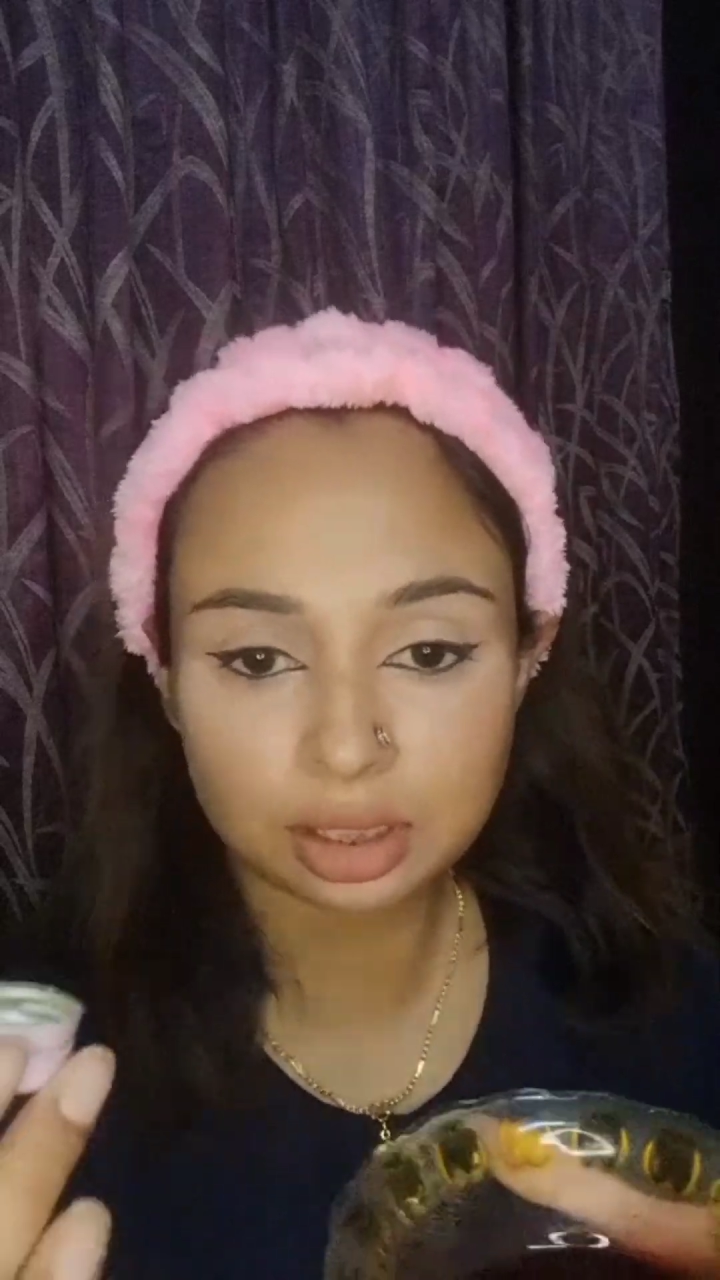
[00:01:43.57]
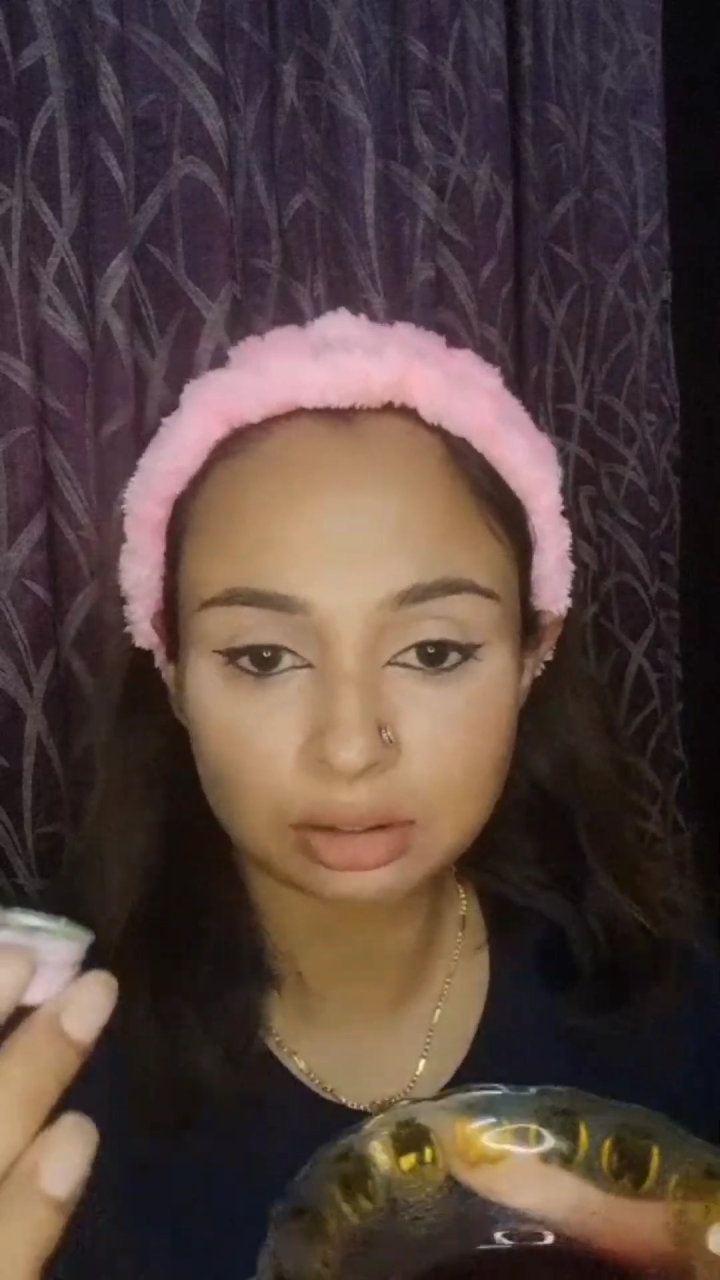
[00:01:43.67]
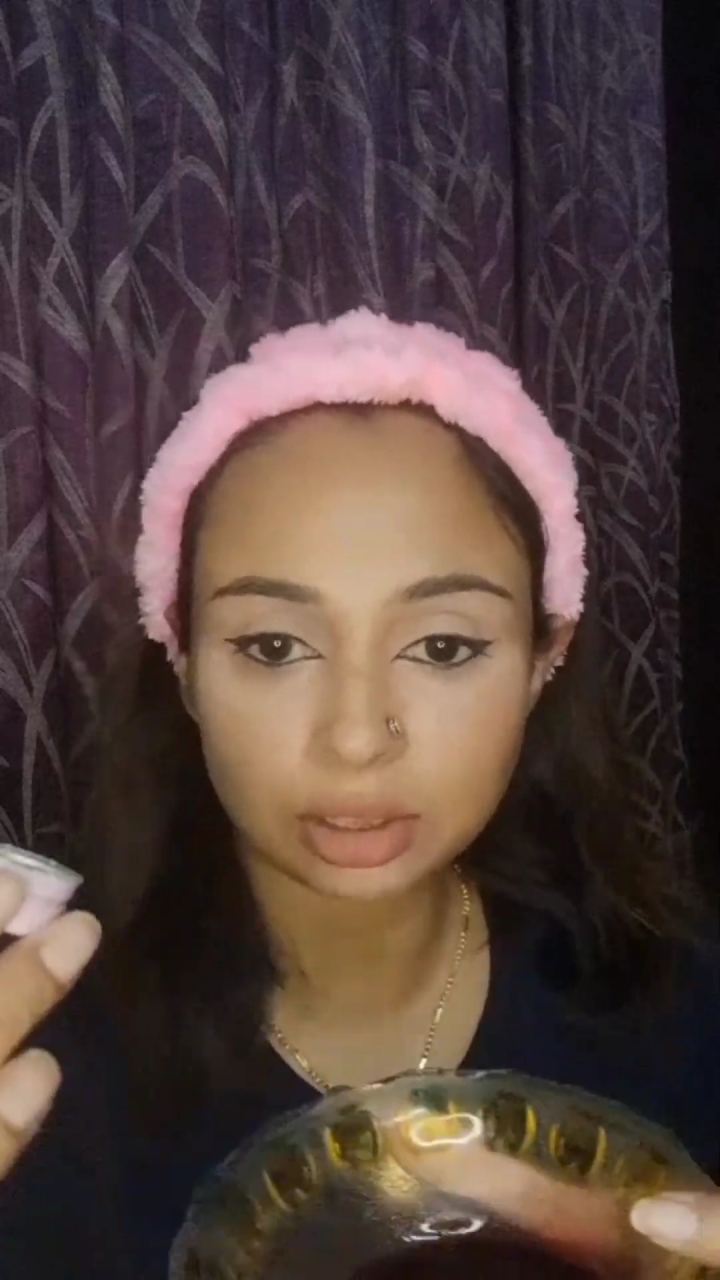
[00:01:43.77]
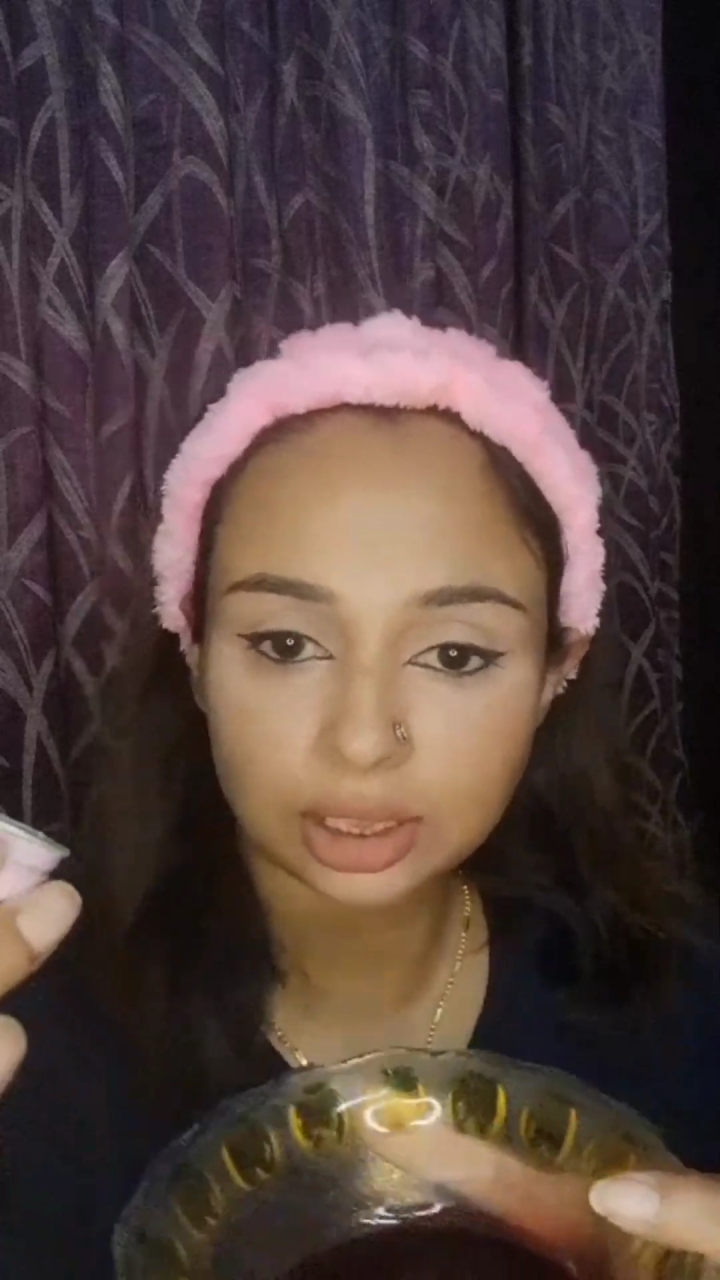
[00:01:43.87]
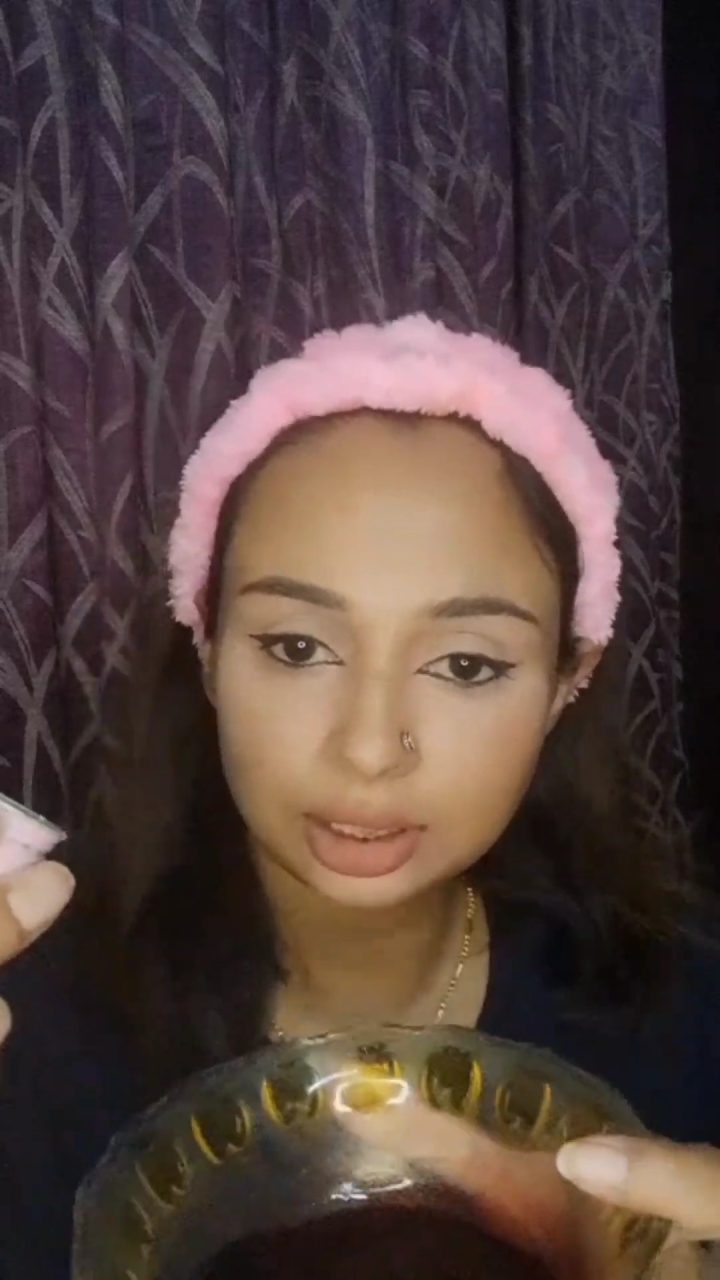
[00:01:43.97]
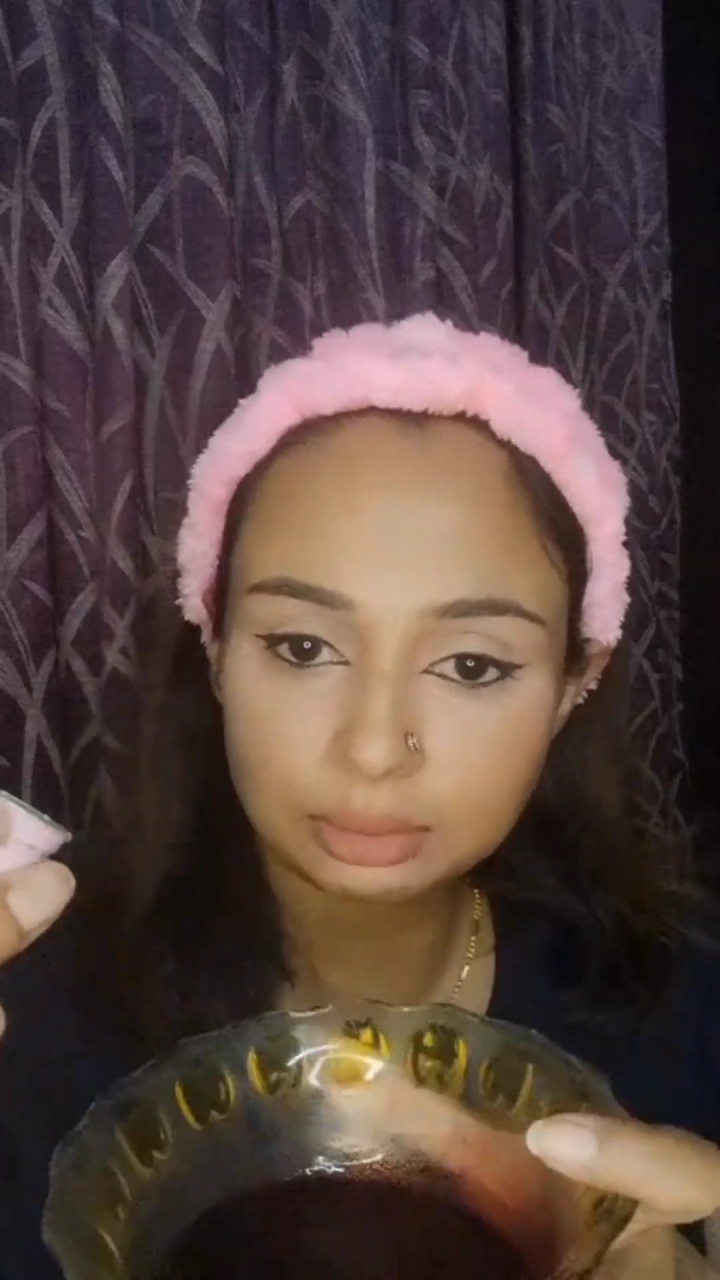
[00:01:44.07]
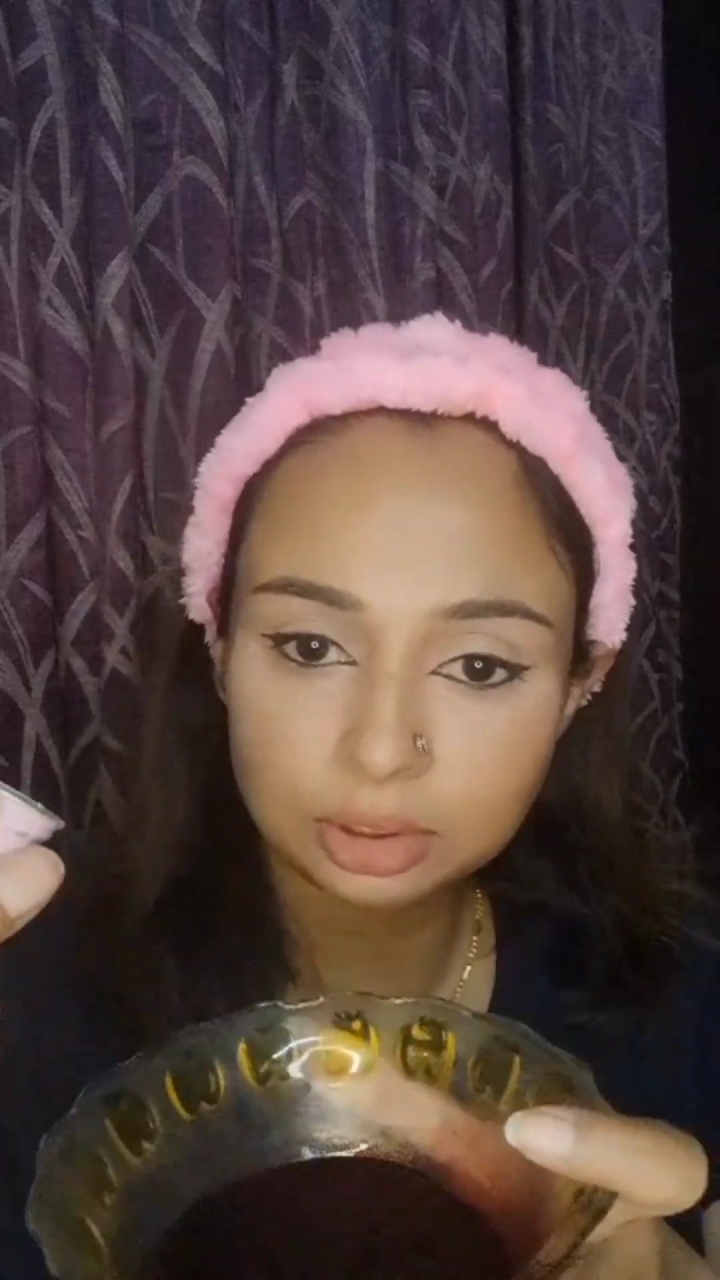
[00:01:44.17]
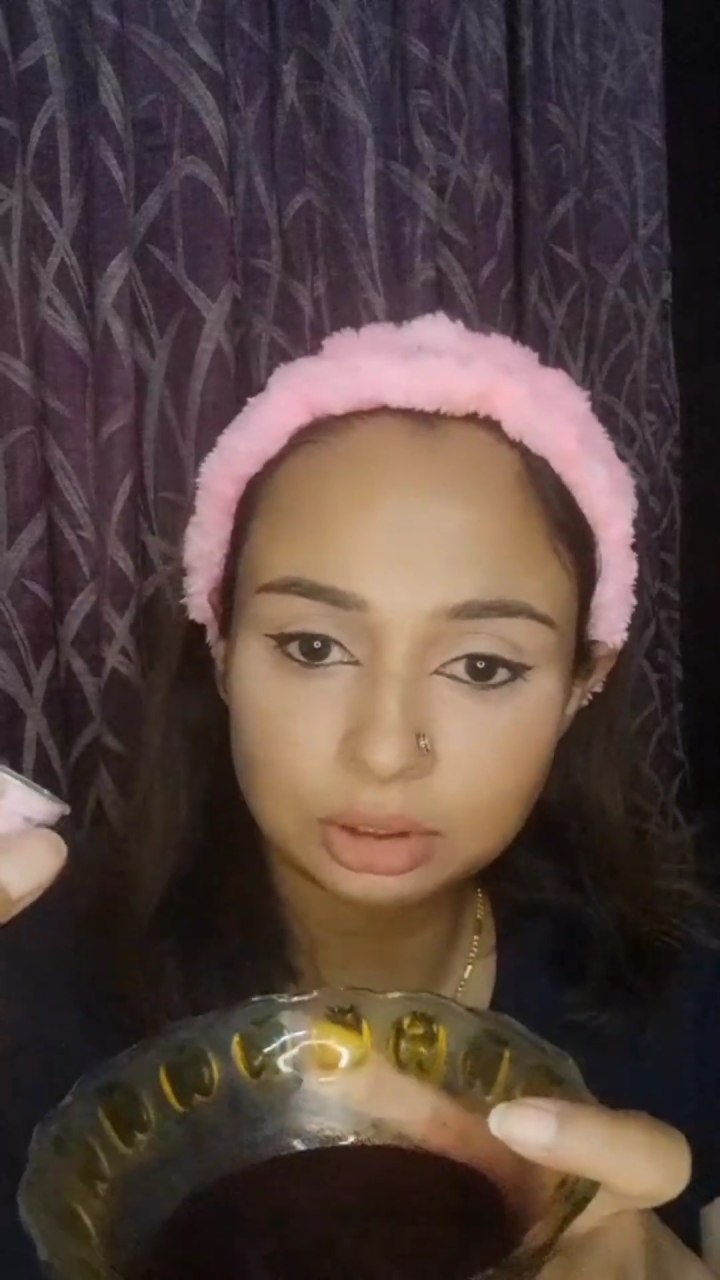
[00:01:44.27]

so I am